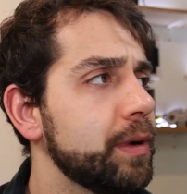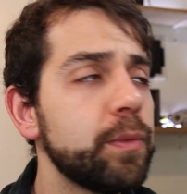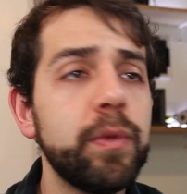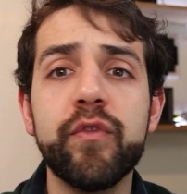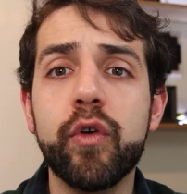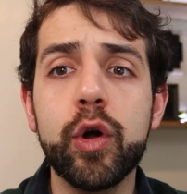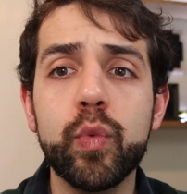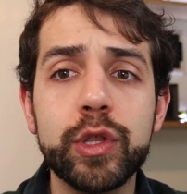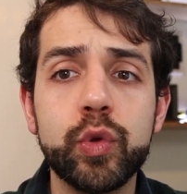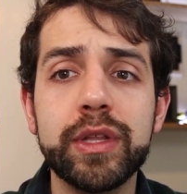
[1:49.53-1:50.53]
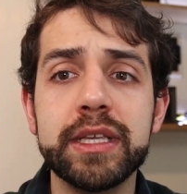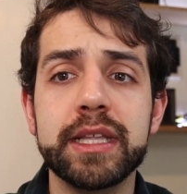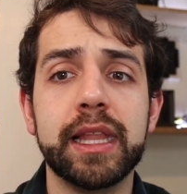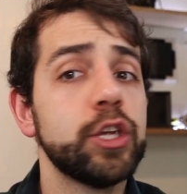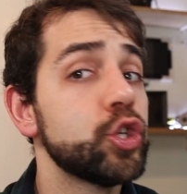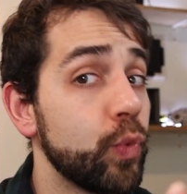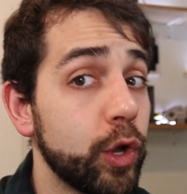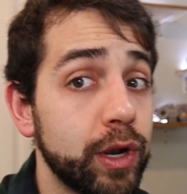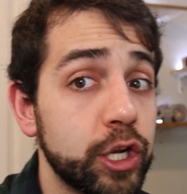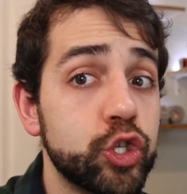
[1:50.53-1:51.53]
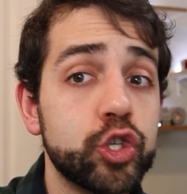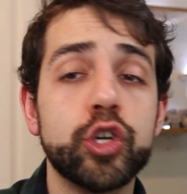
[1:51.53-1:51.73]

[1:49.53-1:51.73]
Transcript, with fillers: But before we do the installation, we're gonna